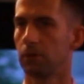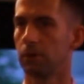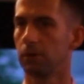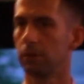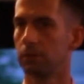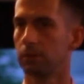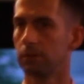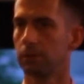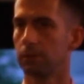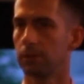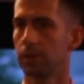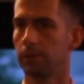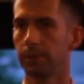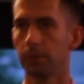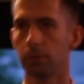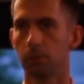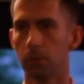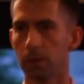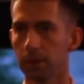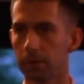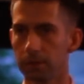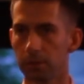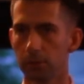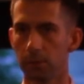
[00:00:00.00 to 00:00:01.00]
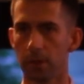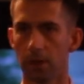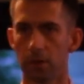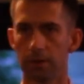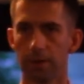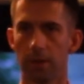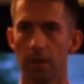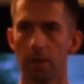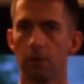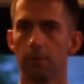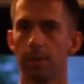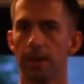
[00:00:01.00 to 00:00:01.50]
And what do we all
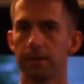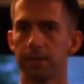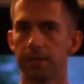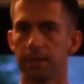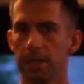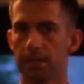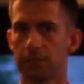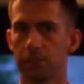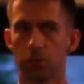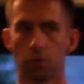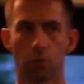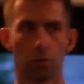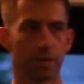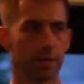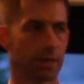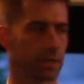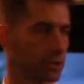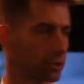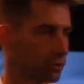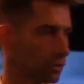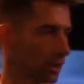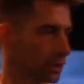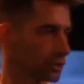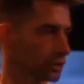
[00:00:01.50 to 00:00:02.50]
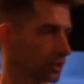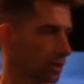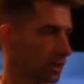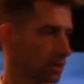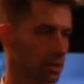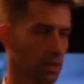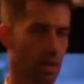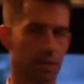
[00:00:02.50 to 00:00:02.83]
know about statutory construction on